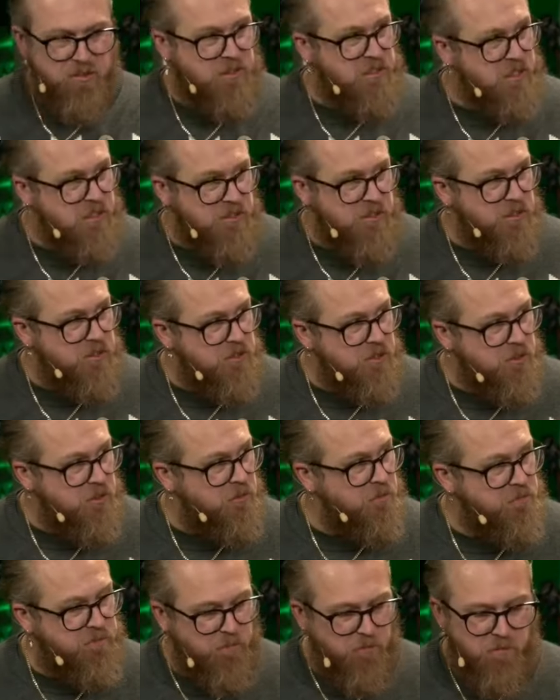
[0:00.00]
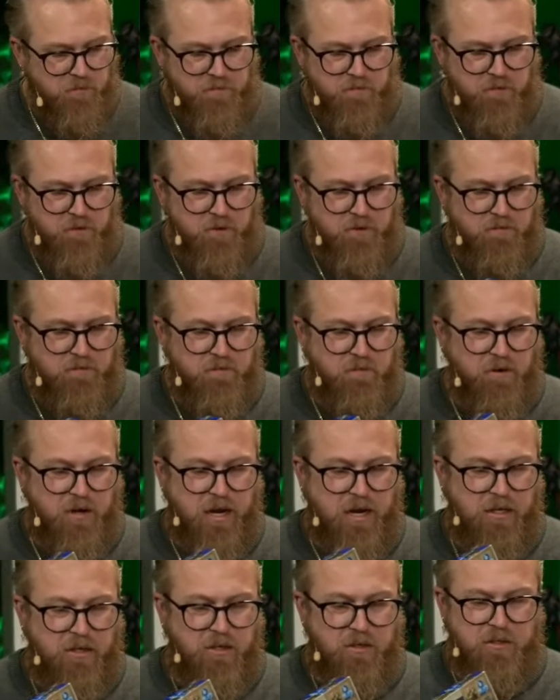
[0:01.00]
season two for for, for
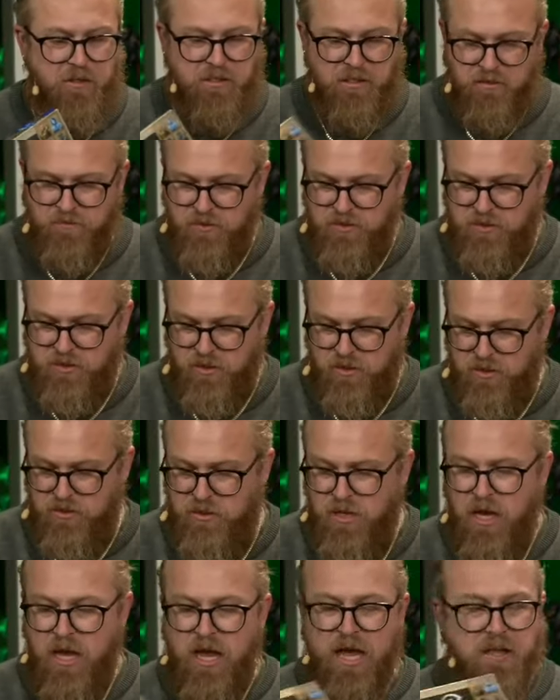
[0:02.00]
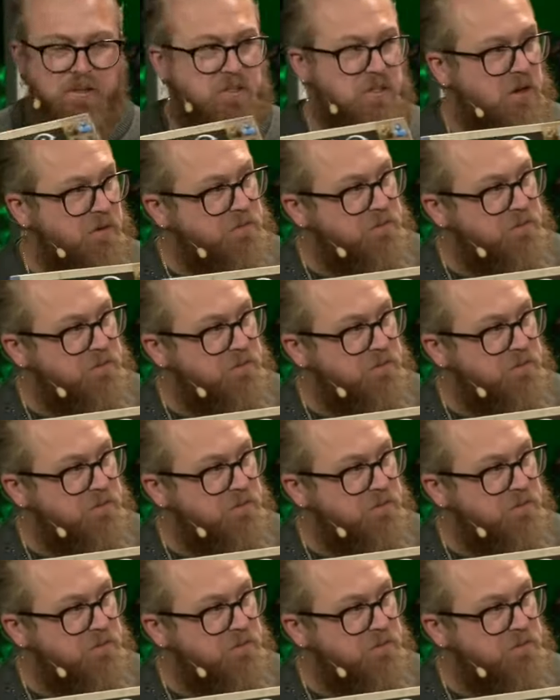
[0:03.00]
Halo the T V series. And wow. This is